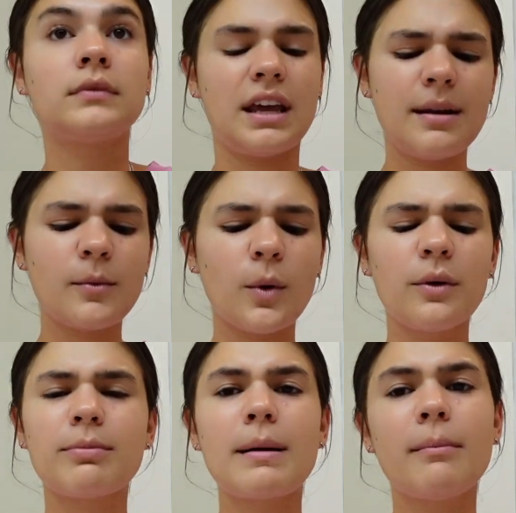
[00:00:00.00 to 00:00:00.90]
And I'm going
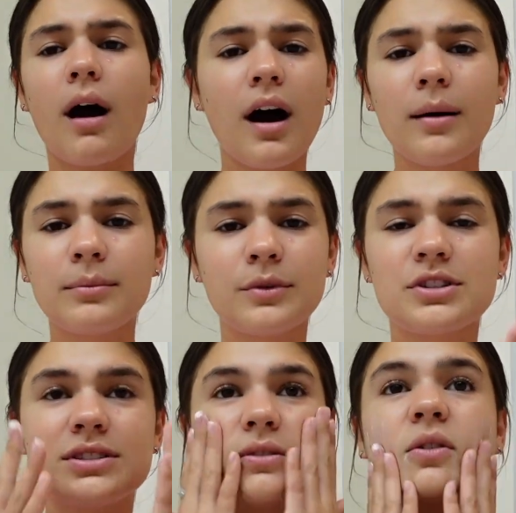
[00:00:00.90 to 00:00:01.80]
with my mom,
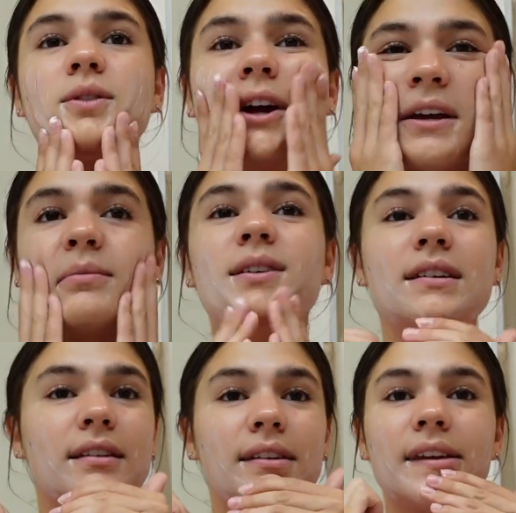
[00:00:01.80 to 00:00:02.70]
which is great
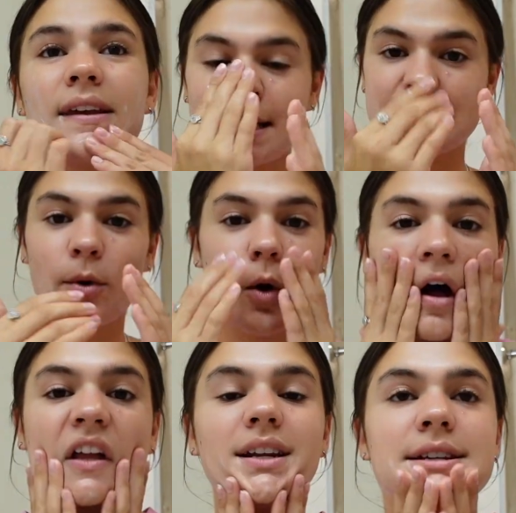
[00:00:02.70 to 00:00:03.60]
because I get some
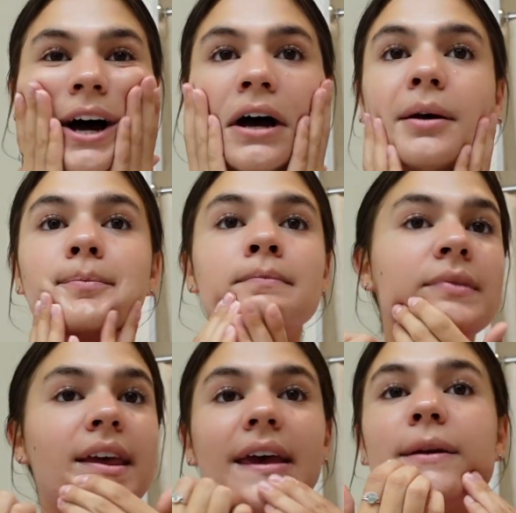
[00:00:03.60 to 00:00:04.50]
quality time
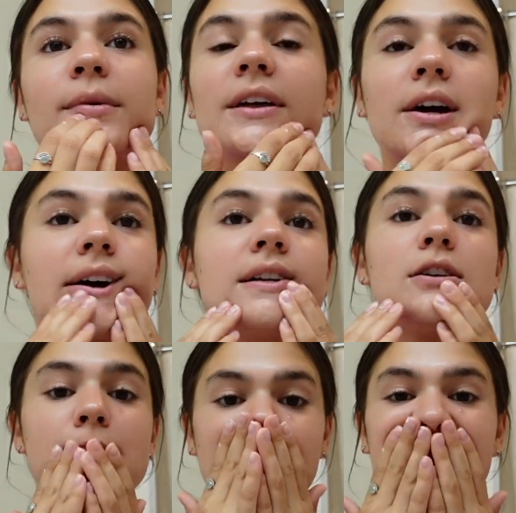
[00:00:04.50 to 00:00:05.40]
in with her
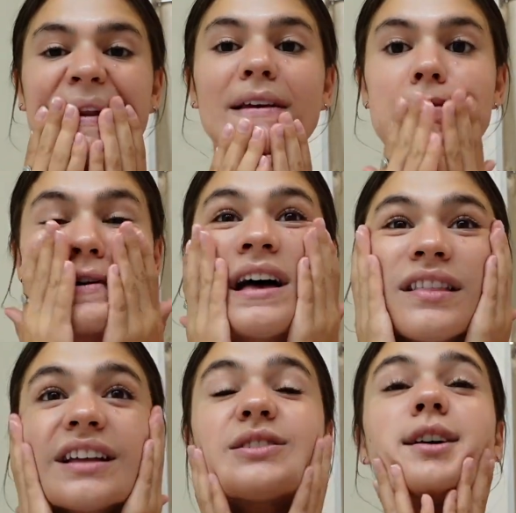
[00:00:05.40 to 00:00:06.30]
too before I leave.
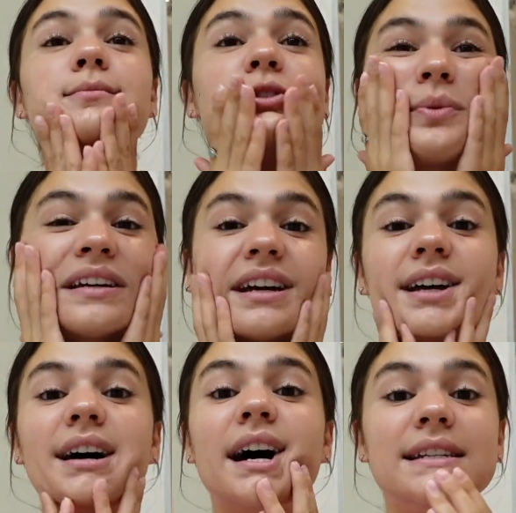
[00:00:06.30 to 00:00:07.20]
That's what I'm
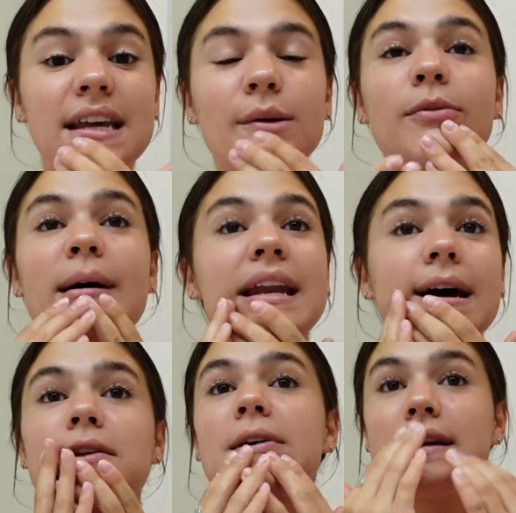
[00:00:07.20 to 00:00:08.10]
doing dinner with my
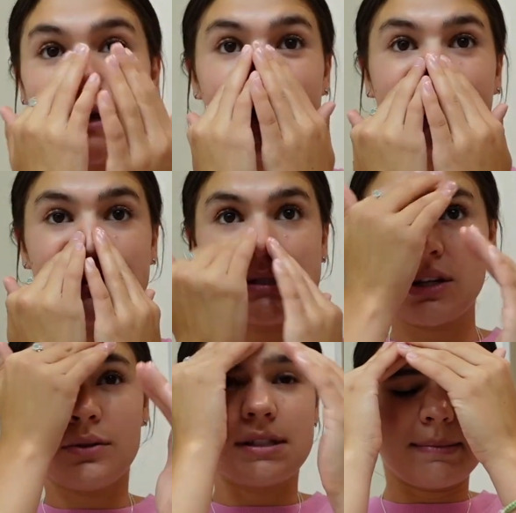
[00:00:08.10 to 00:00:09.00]
dad right now too,
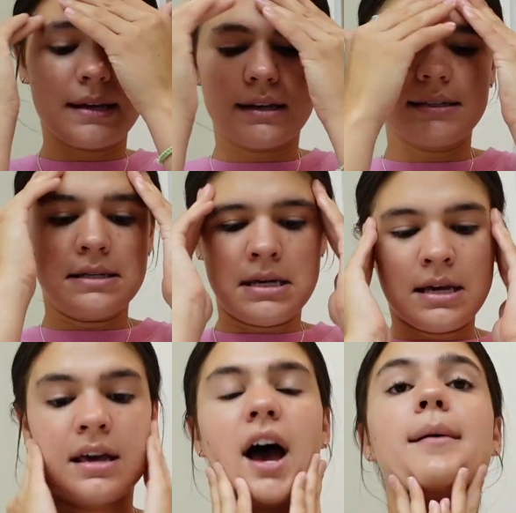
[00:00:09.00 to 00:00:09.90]
is because
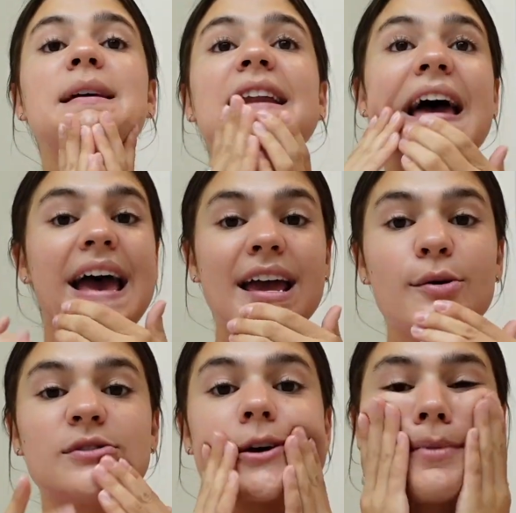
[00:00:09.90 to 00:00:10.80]
I mean, A, it
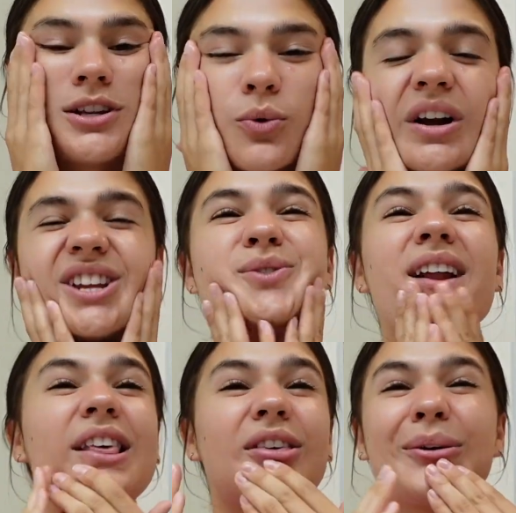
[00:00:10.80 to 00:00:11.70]
was on my
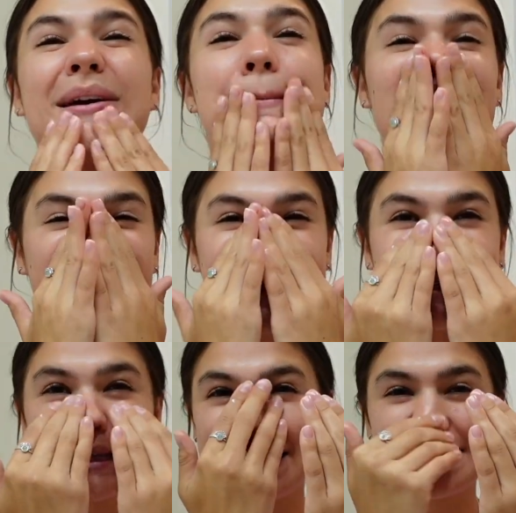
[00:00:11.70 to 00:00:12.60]
2023
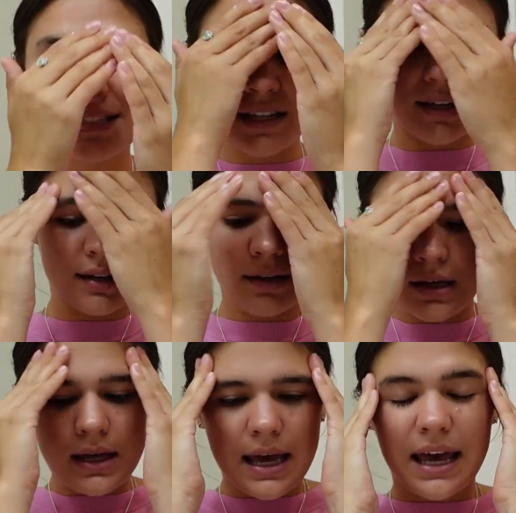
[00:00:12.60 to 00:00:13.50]
bucket list to
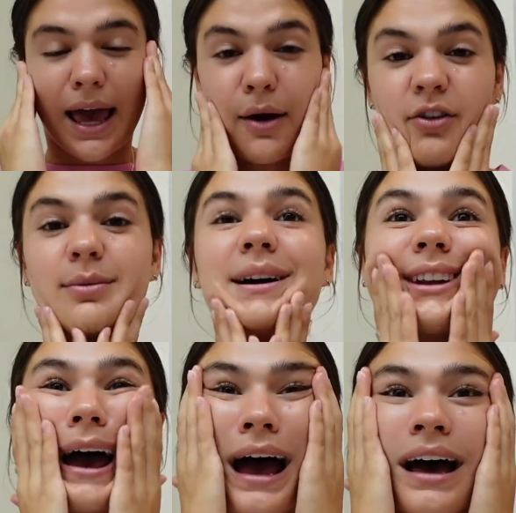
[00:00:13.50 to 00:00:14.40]
hang out with my
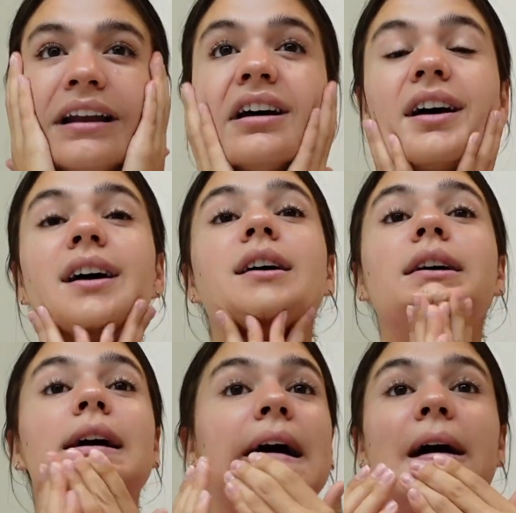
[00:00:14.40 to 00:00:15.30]
dad
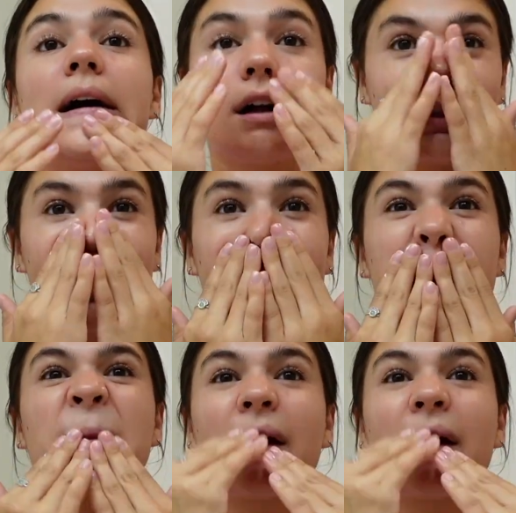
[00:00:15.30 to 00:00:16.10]
alone,